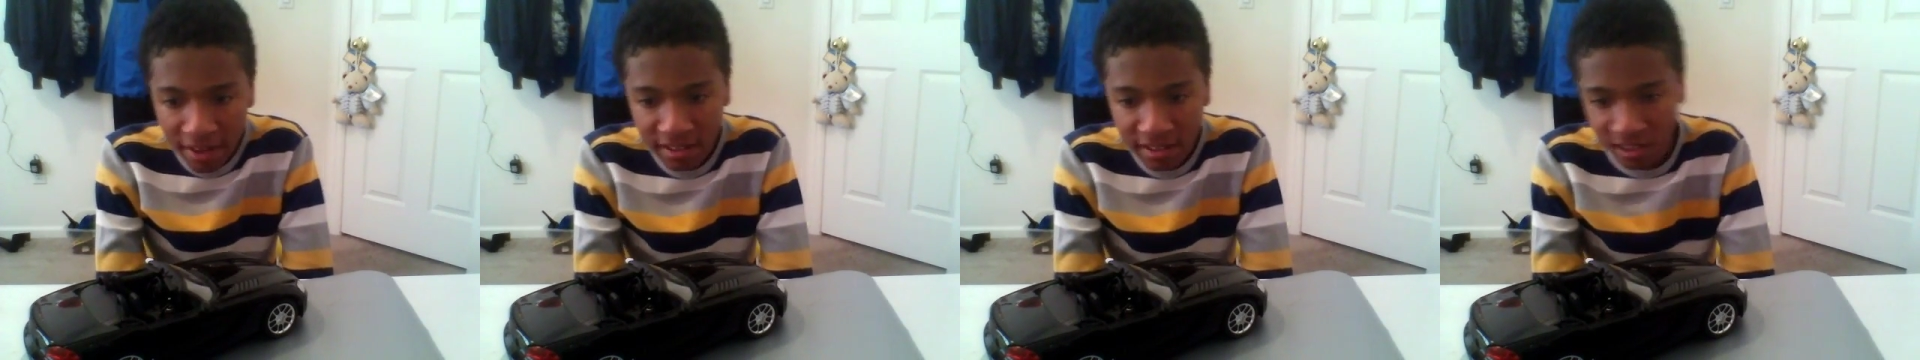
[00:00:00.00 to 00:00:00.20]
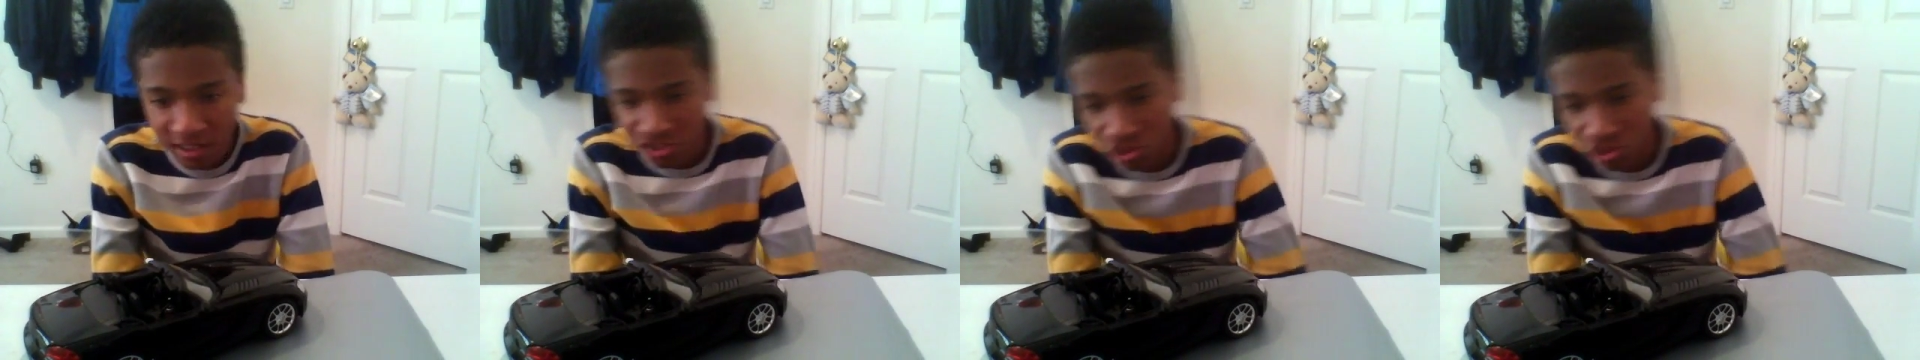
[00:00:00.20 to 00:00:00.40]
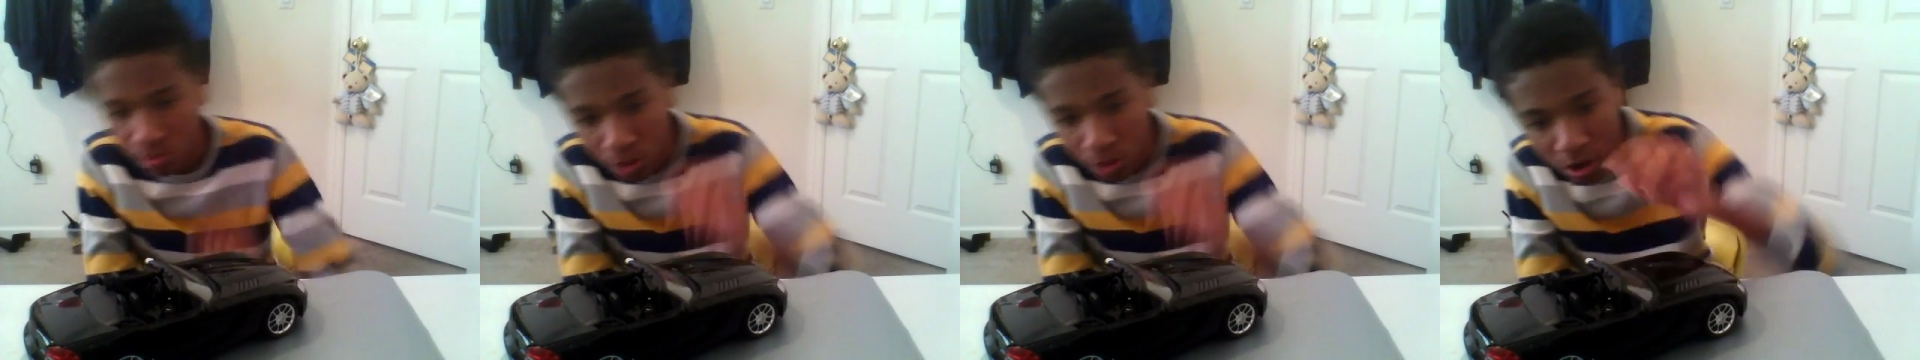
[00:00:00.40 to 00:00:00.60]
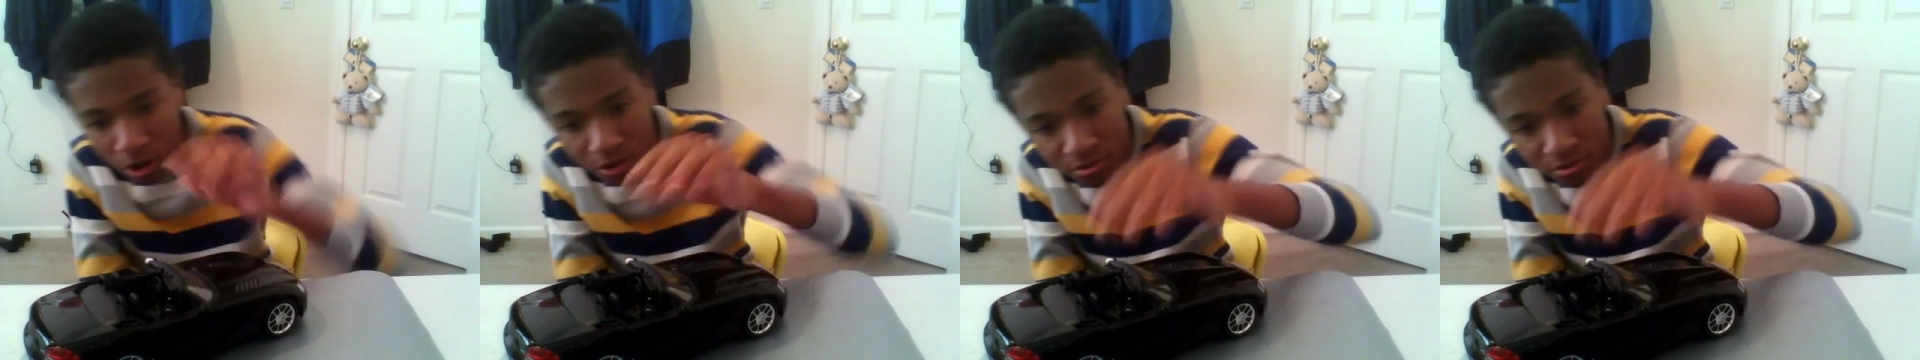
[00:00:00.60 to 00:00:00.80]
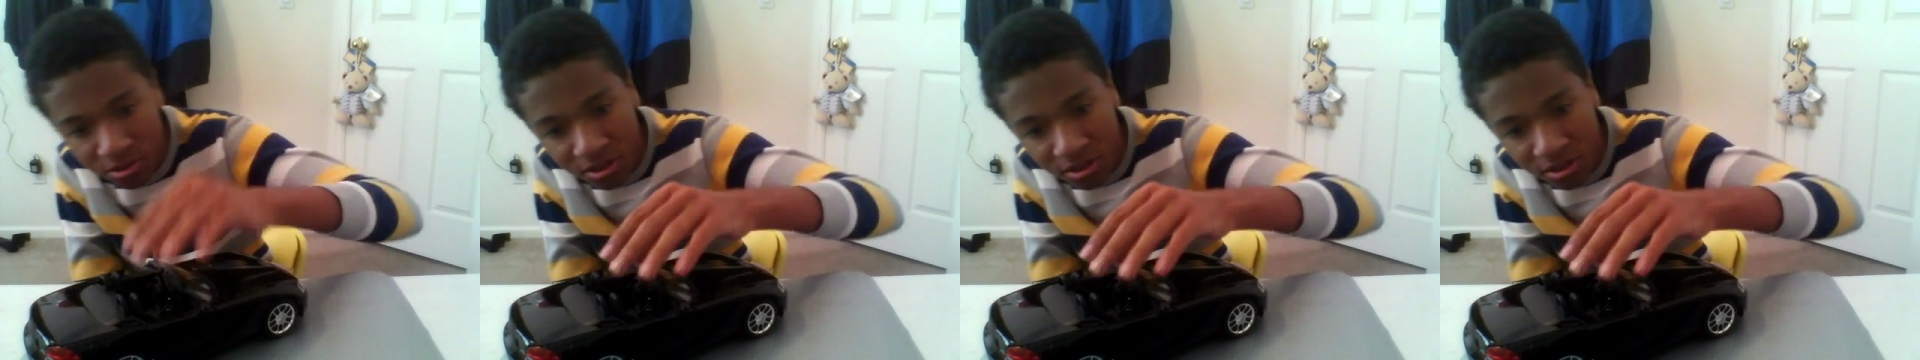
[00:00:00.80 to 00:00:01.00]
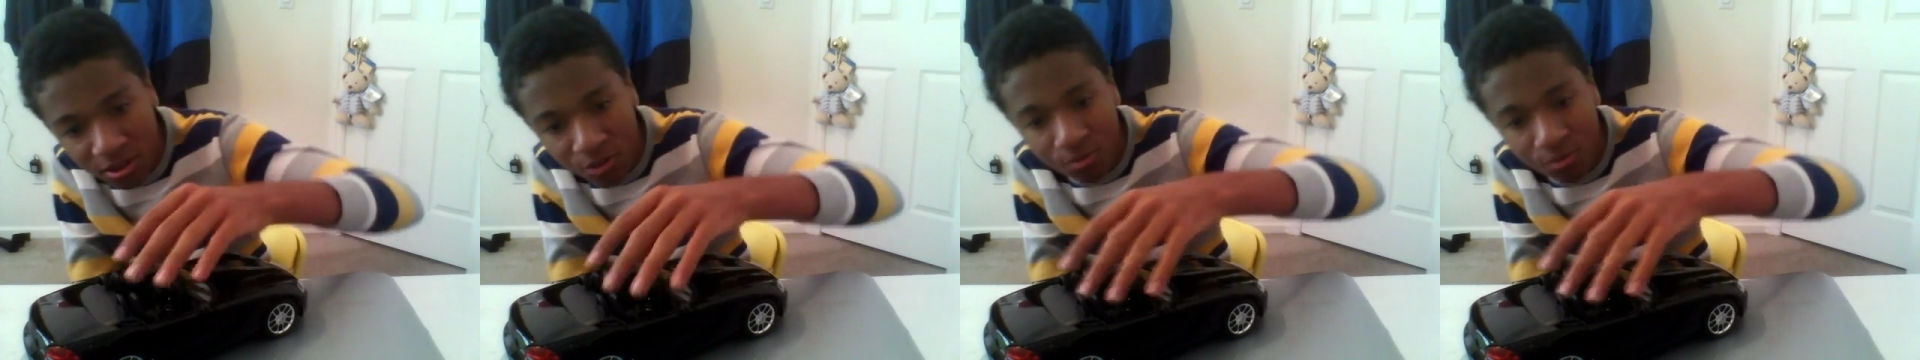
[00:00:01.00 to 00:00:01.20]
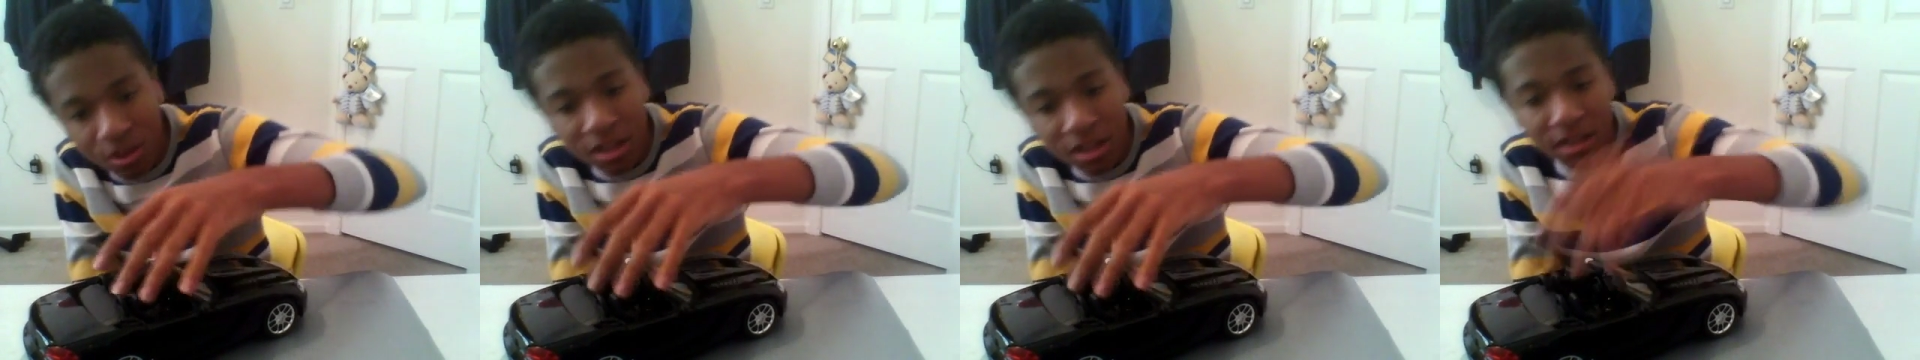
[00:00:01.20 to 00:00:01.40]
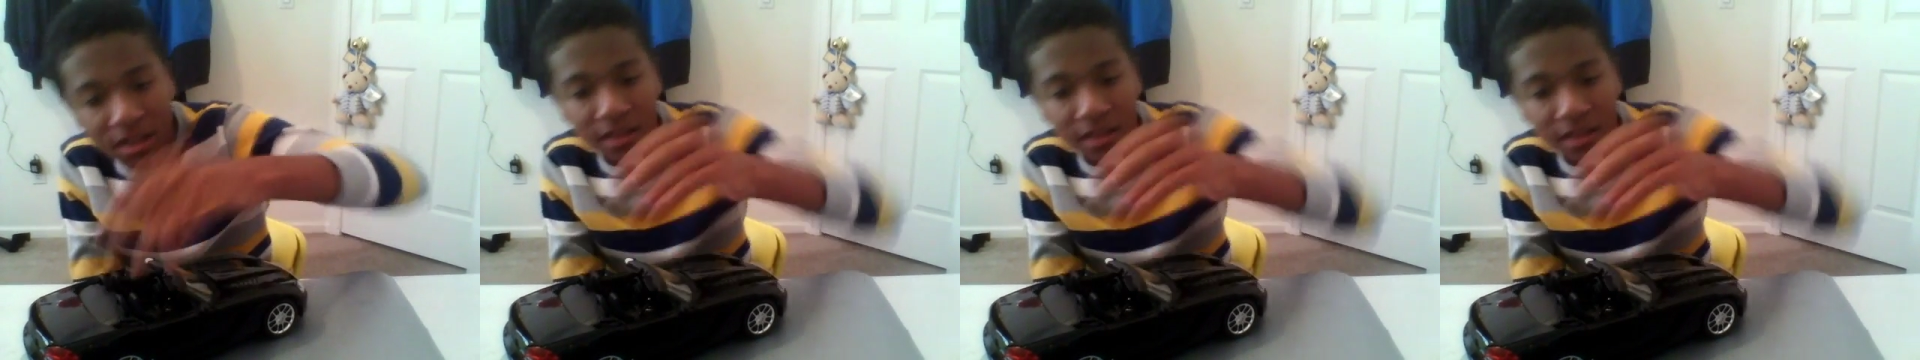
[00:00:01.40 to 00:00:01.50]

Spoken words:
nicer model, though